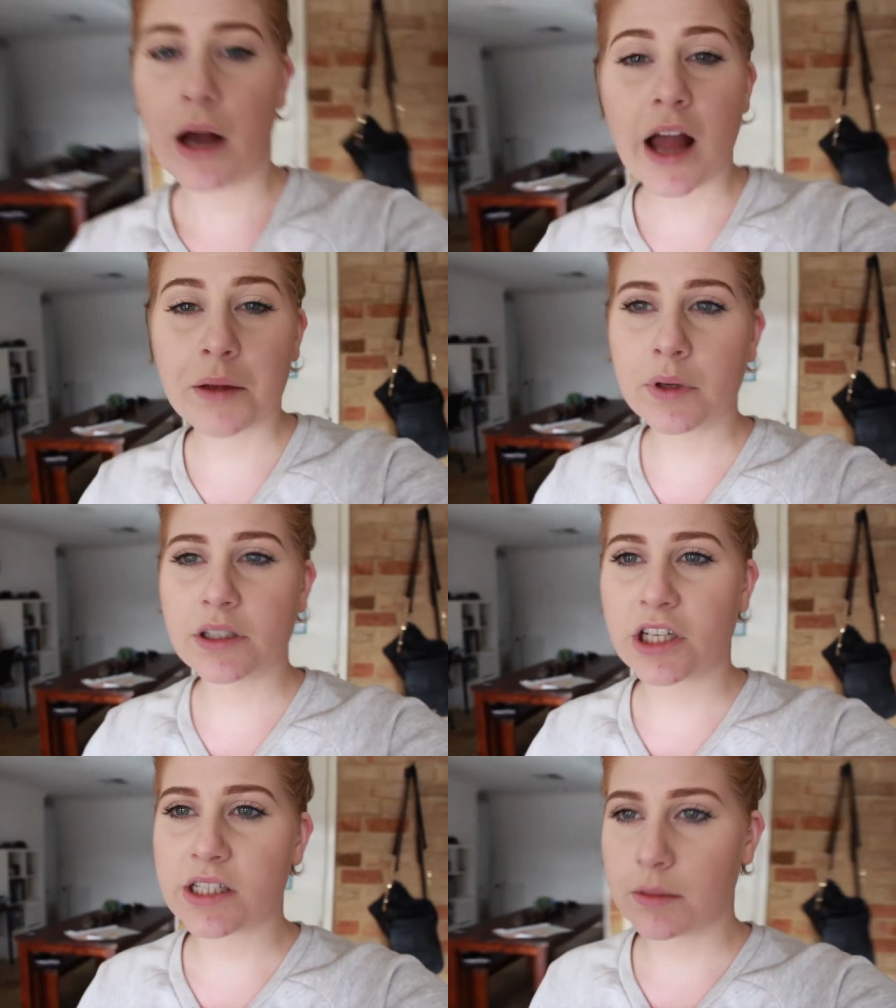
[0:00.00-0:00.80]
But I'm
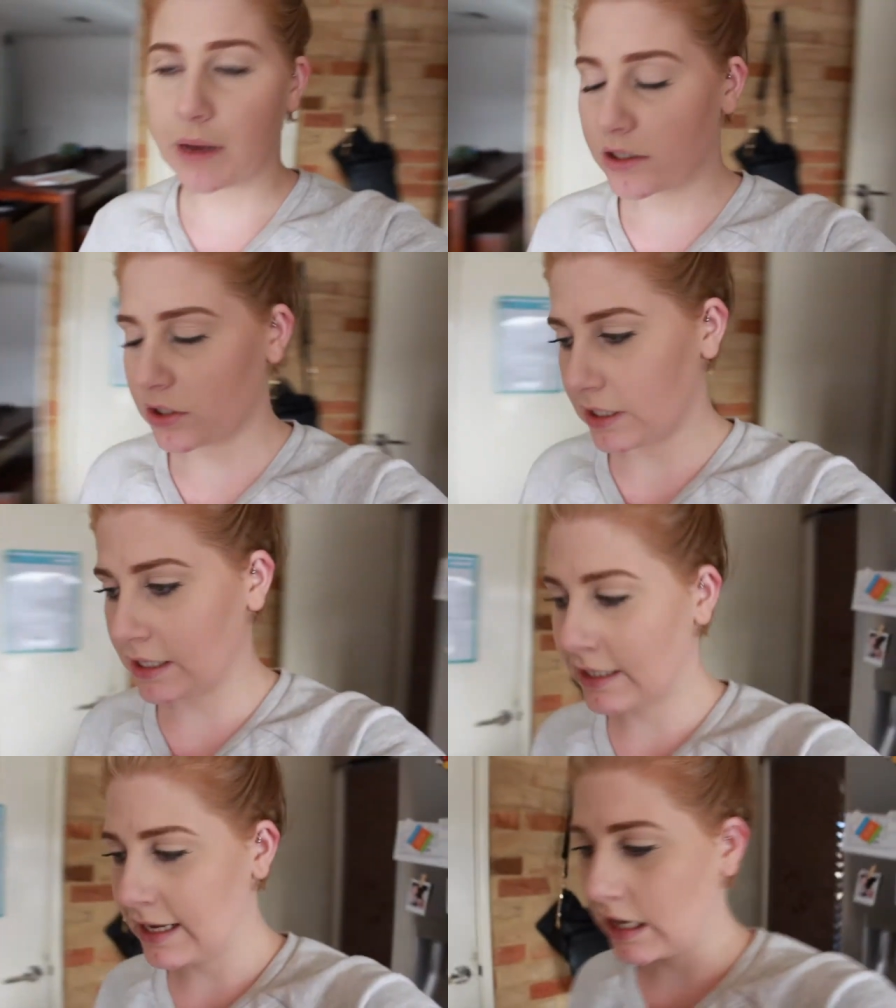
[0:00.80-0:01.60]
just about to
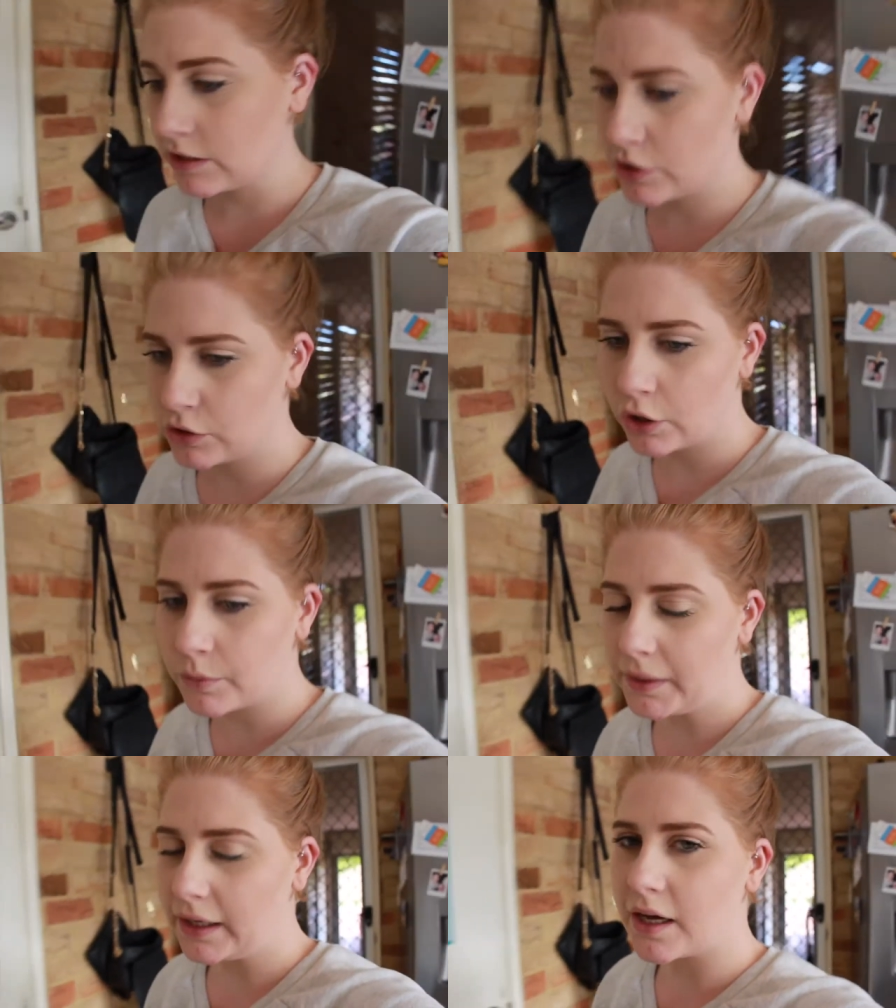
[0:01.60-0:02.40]
head out to go
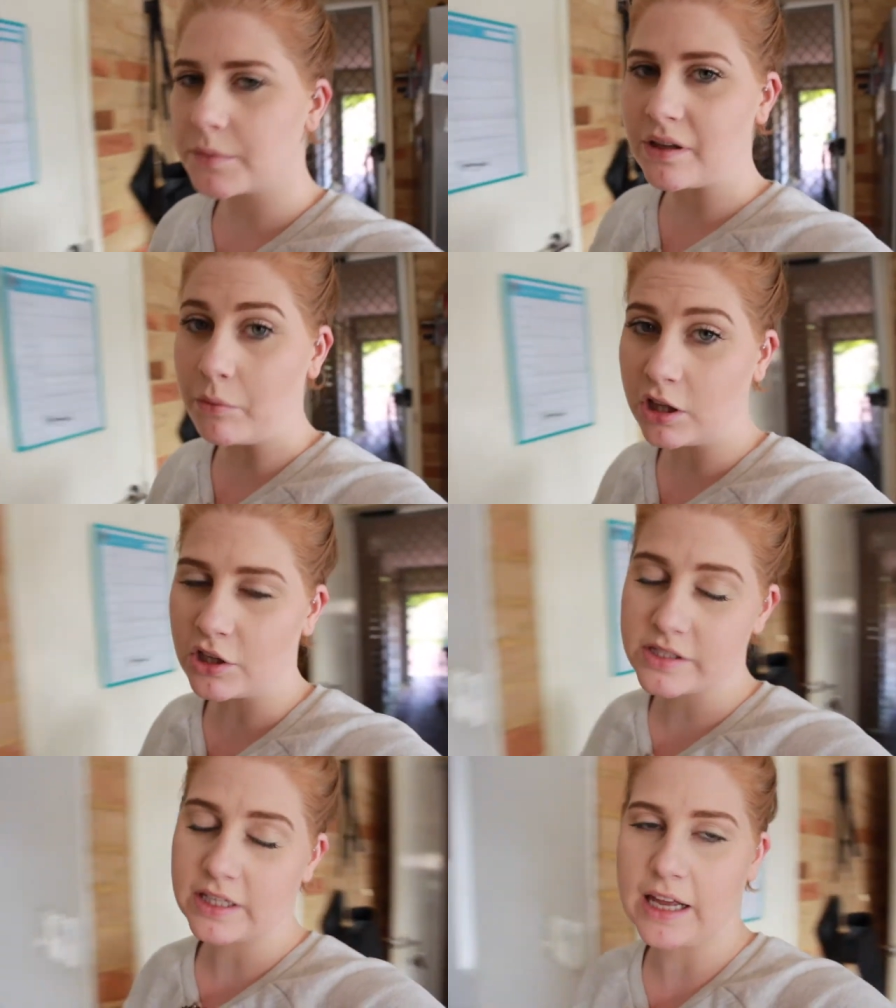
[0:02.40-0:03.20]
pick up some
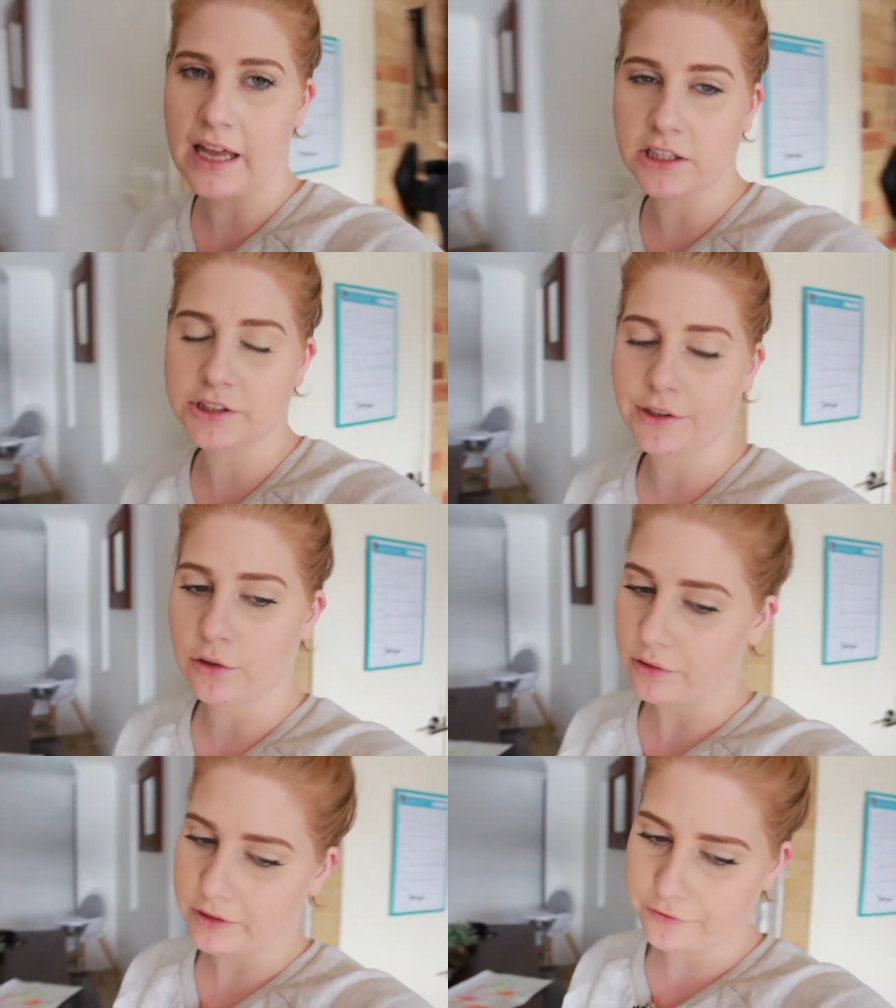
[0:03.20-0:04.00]
clothes that I actually
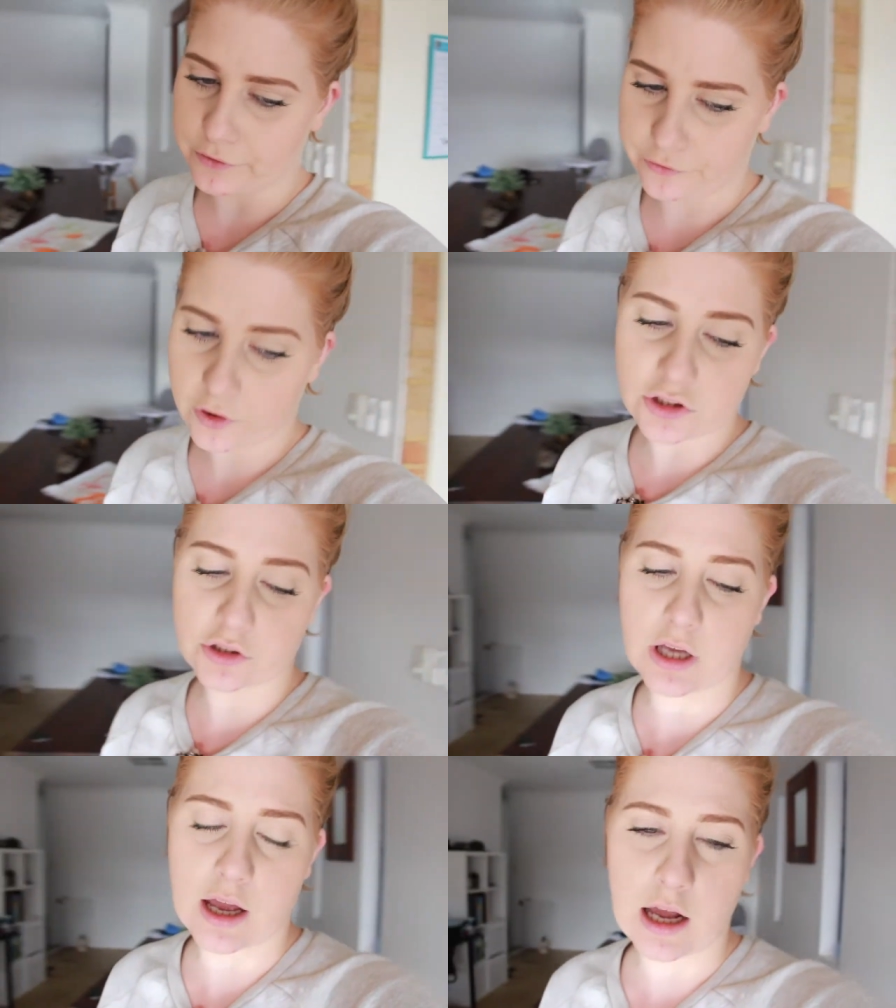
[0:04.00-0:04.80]
ordered for
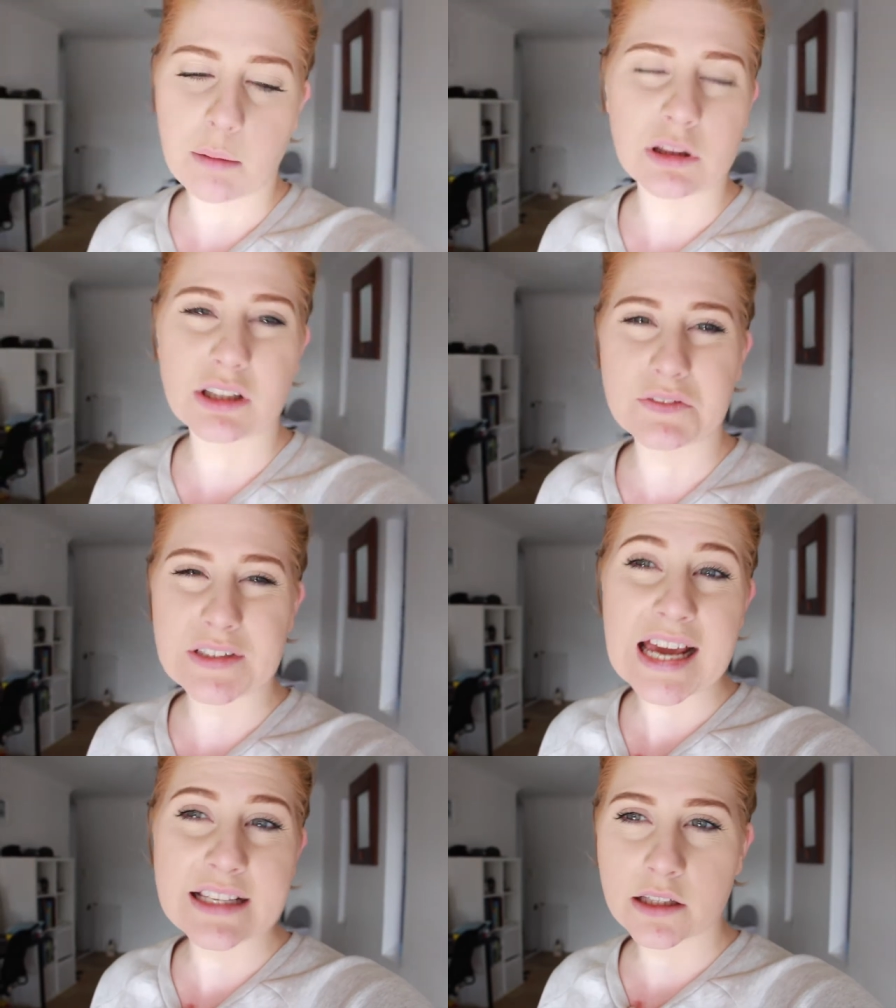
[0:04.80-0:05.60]
Frederick a couple of
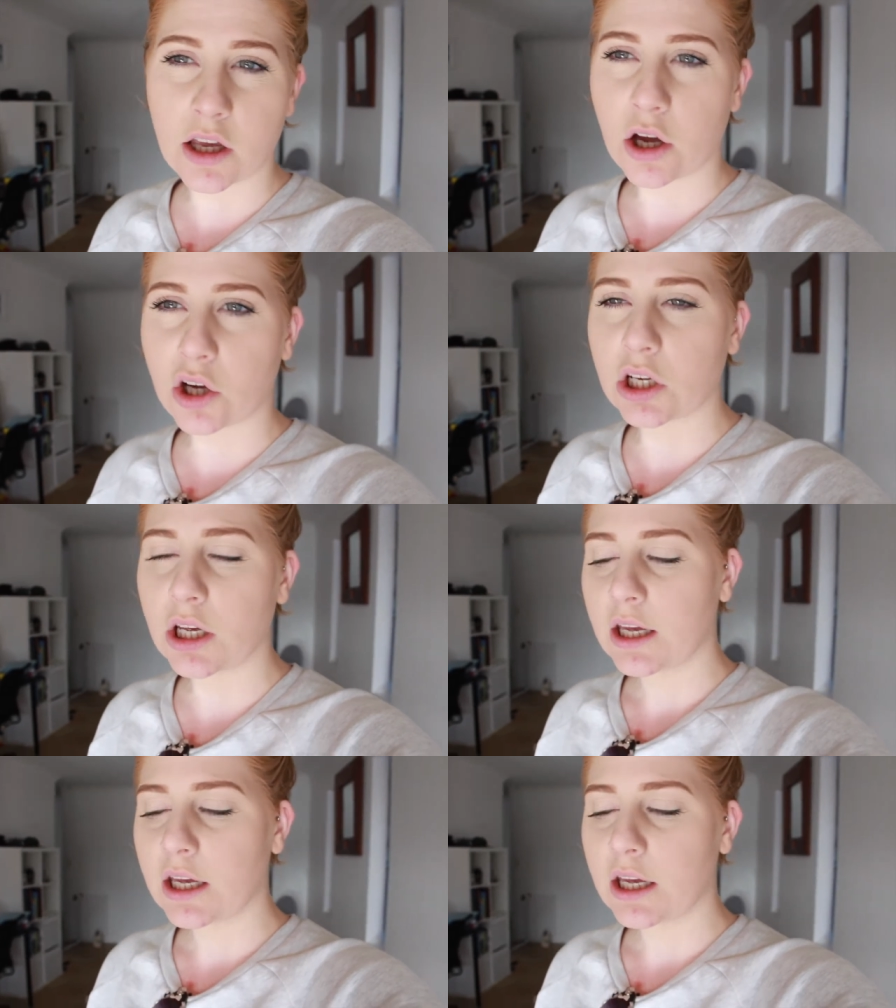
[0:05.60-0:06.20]
days ago.